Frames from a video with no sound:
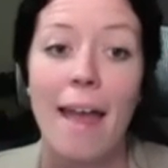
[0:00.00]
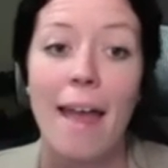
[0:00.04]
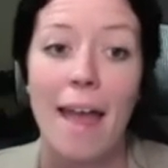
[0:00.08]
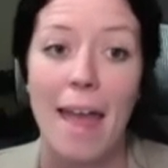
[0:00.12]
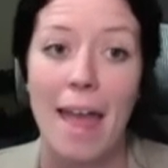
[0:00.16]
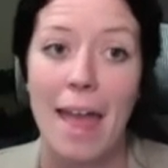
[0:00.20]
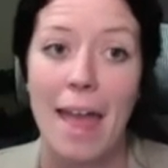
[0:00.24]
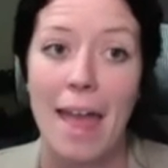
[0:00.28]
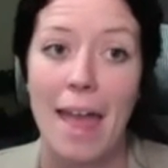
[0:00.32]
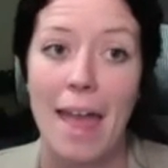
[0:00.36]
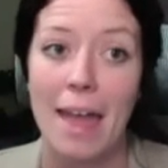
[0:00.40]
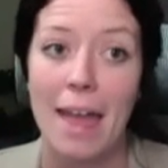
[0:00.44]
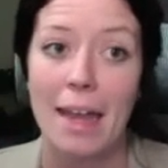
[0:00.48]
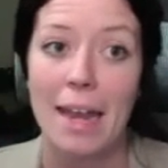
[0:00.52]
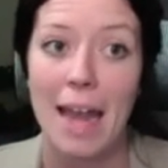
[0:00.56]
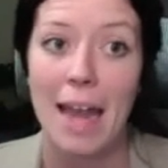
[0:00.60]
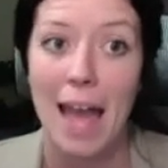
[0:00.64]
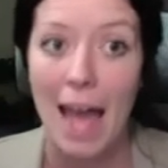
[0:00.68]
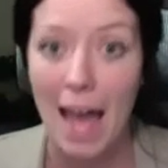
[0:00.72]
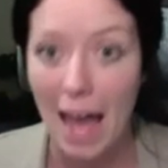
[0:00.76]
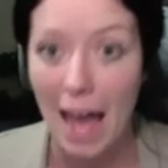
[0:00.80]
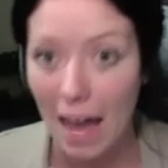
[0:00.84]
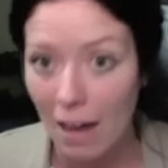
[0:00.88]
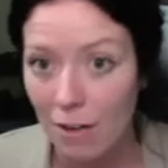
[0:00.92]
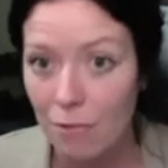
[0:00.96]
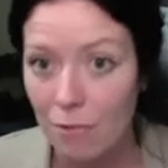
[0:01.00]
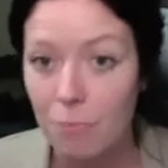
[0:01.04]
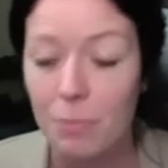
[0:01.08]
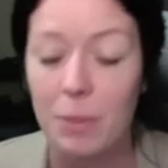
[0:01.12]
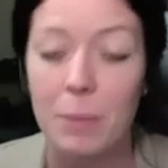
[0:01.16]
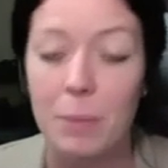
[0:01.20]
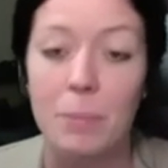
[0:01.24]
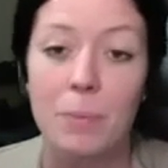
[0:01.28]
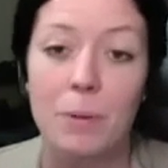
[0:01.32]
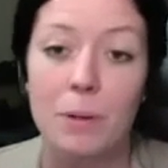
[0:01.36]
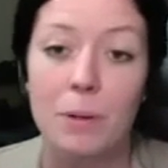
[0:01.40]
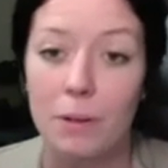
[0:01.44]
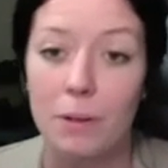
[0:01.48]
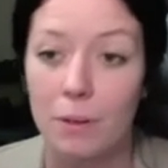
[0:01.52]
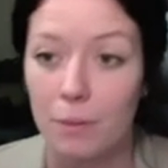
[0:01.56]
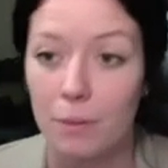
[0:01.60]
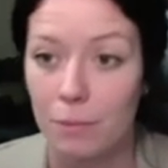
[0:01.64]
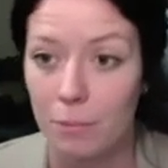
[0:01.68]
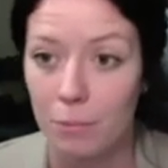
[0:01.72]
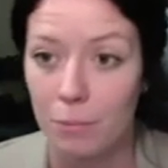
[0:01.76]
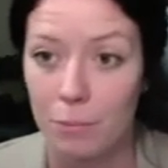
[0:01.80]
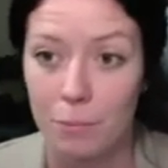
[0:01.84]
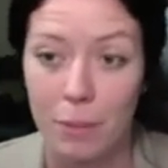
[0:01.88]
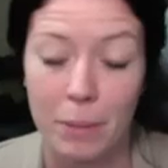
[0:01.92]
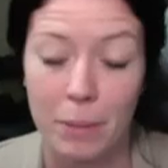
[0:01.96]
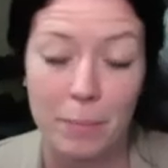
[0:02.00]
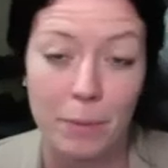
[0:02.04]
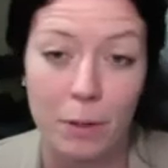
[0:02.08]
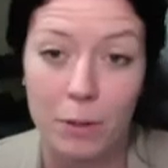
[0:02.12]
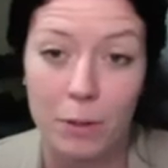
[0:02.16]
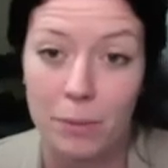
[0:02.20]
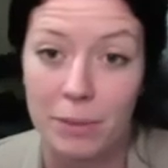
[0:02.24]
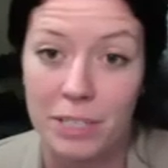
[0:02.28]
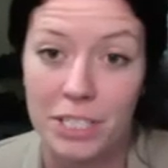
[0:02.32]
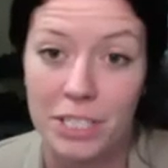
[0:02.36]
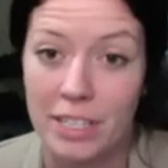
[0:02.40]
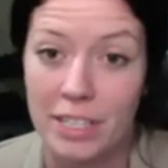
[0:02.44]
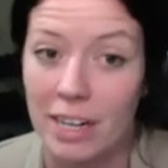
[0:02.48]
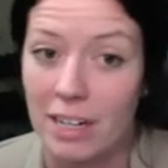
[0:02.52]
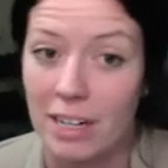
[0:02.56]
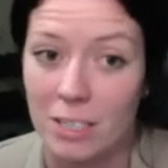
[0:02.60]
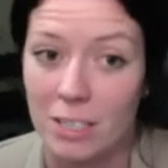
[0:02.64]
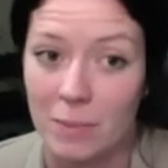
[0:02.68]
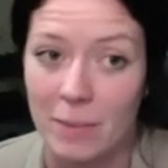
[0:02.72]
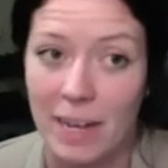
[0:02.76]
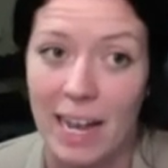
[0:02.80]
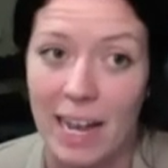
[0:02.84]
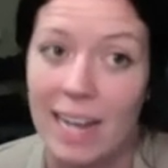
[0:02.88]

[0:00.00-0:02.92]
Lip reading: and have people were reaching out to me.